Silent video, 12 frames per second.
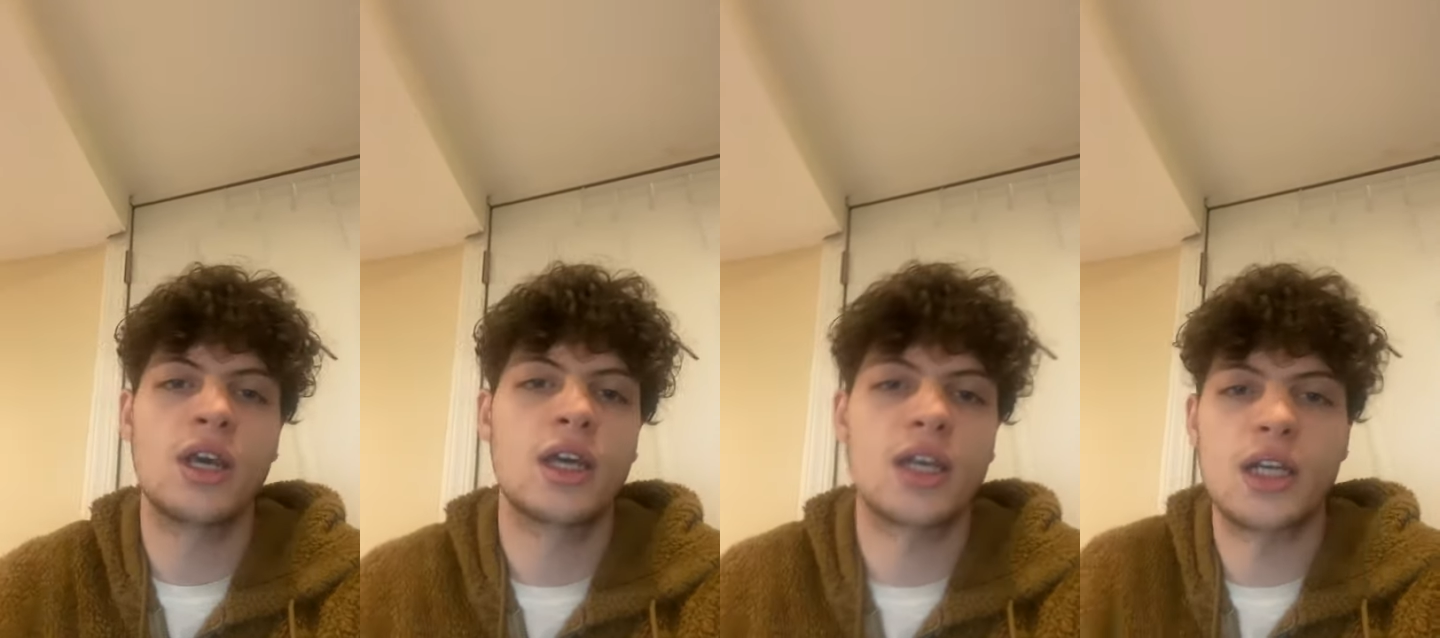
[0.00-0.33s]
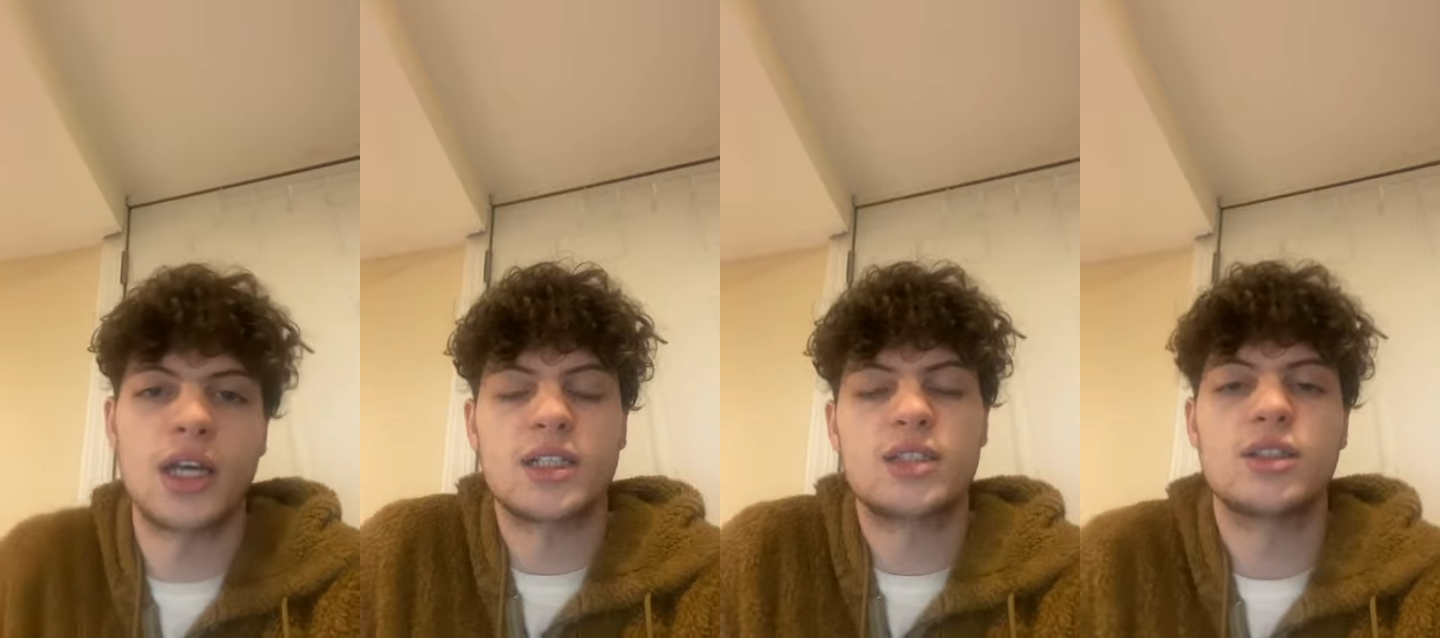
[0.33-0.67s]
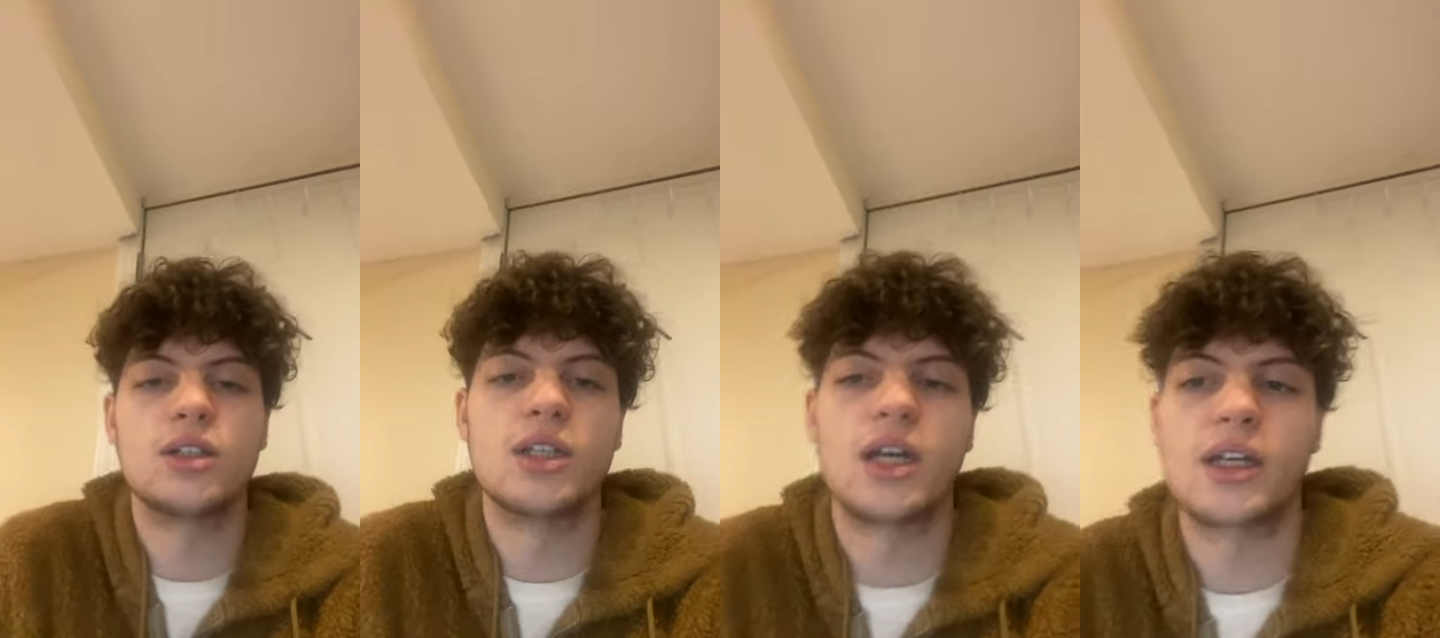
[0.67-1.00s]
cannot
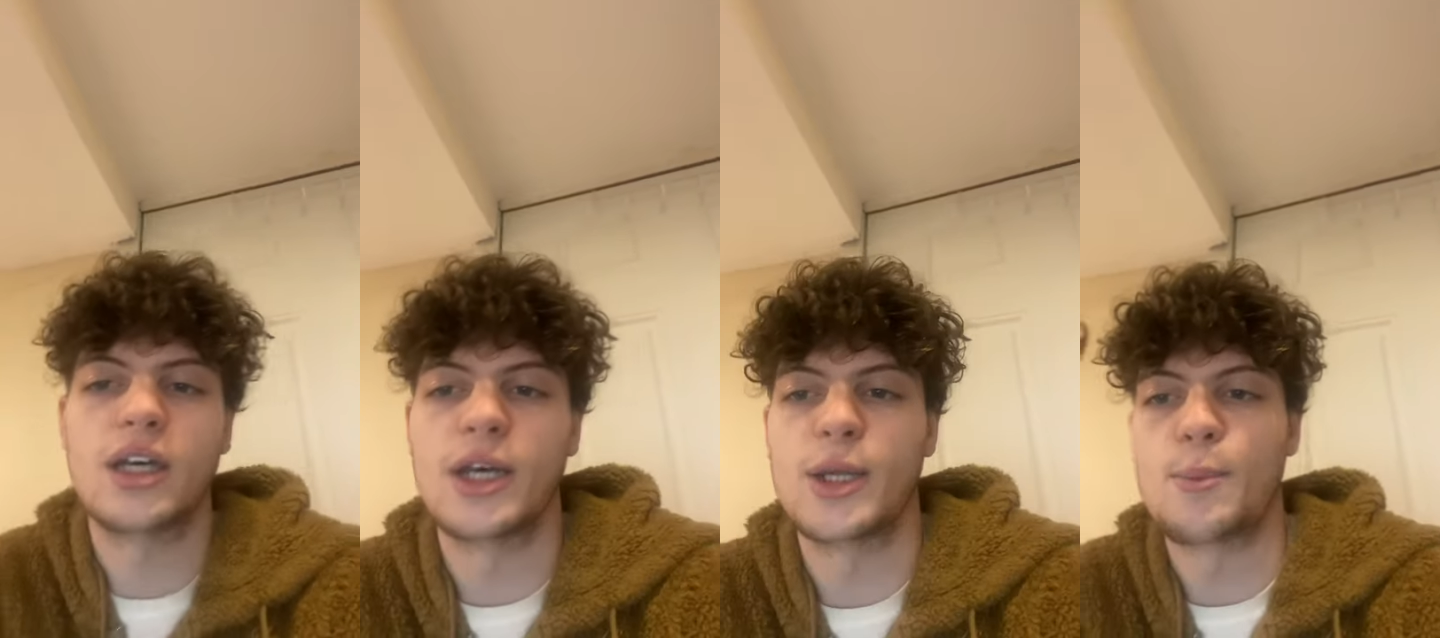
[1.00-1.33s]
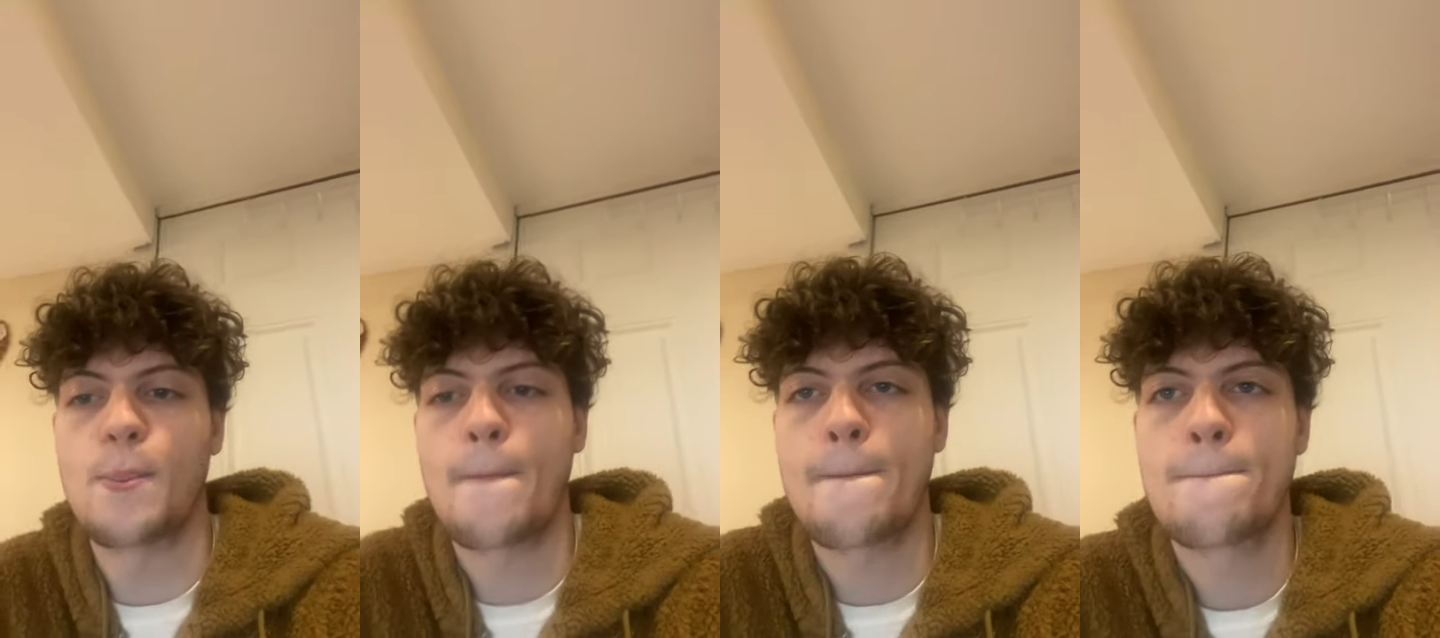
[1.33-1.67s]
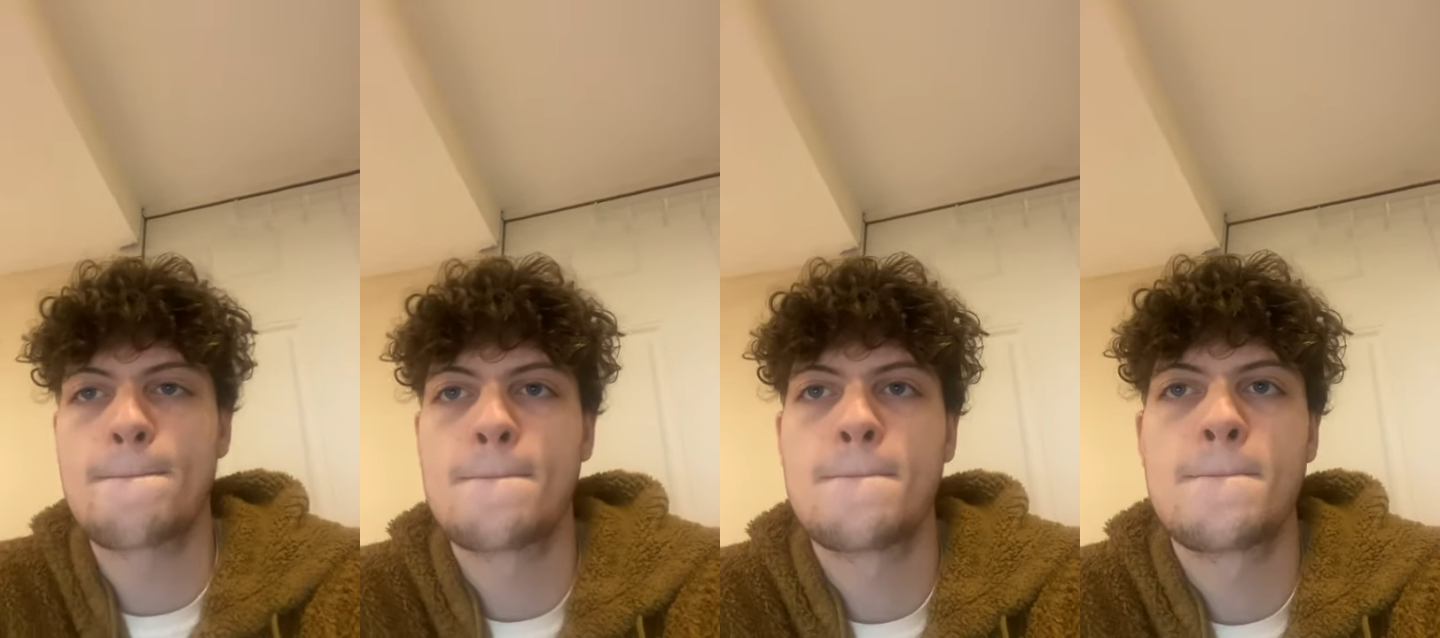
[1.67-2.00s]
still log on.
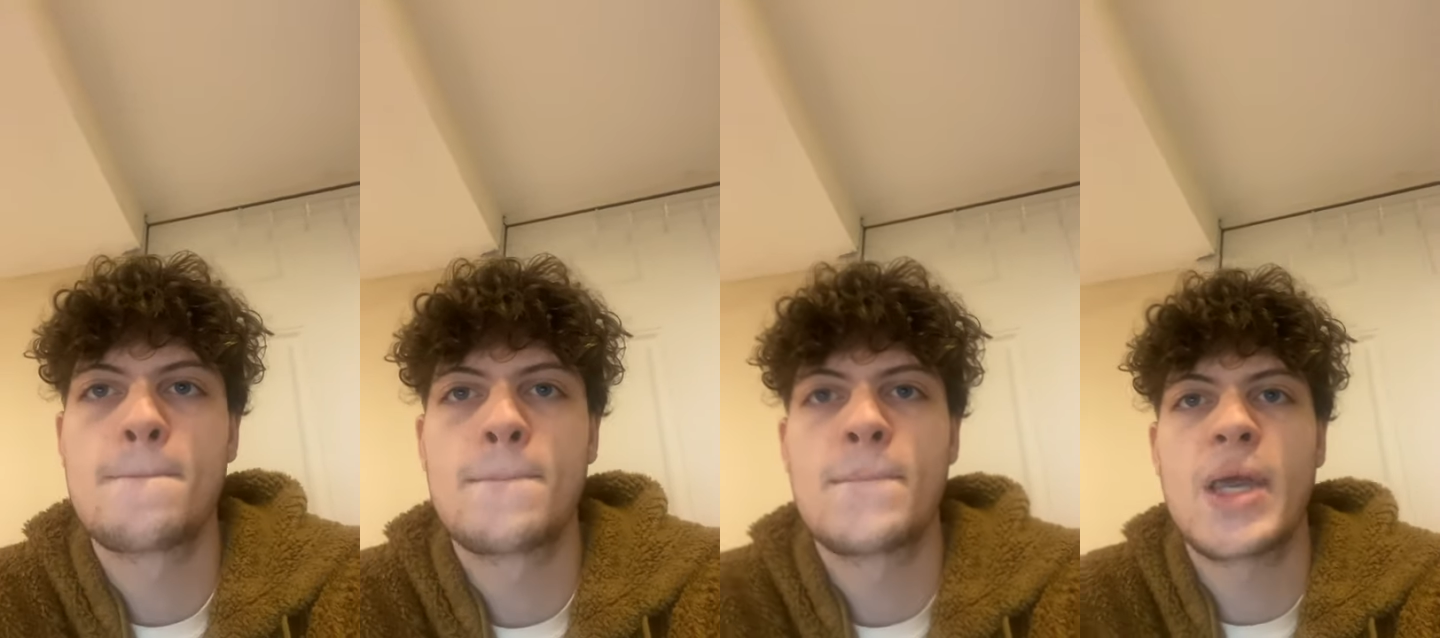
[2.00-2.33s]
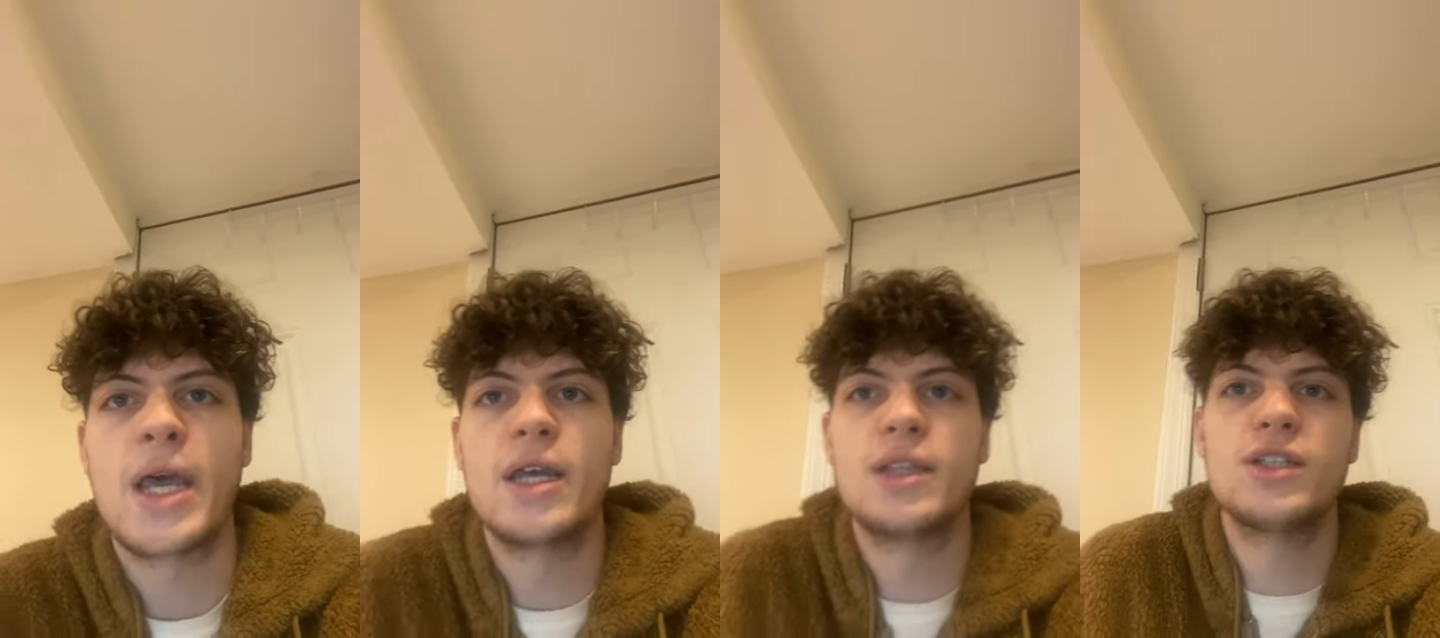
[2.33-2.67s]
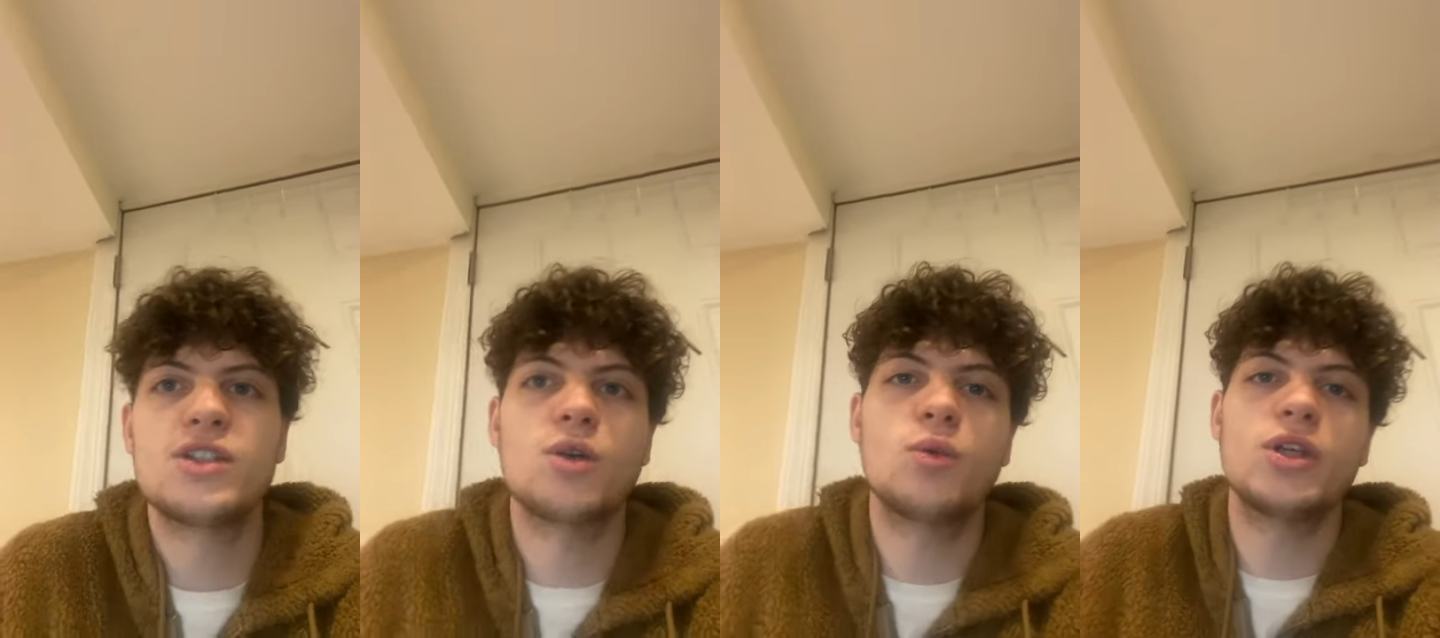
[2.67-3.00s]
And
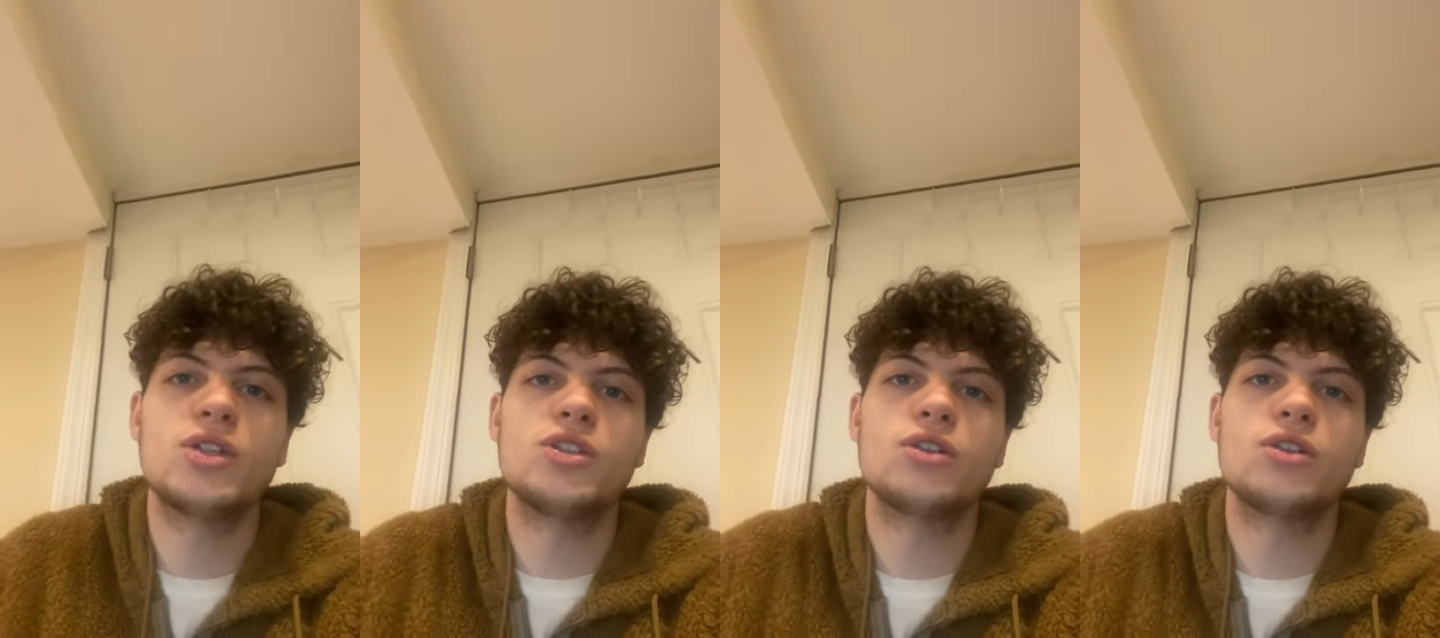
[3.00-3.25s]
these are ways,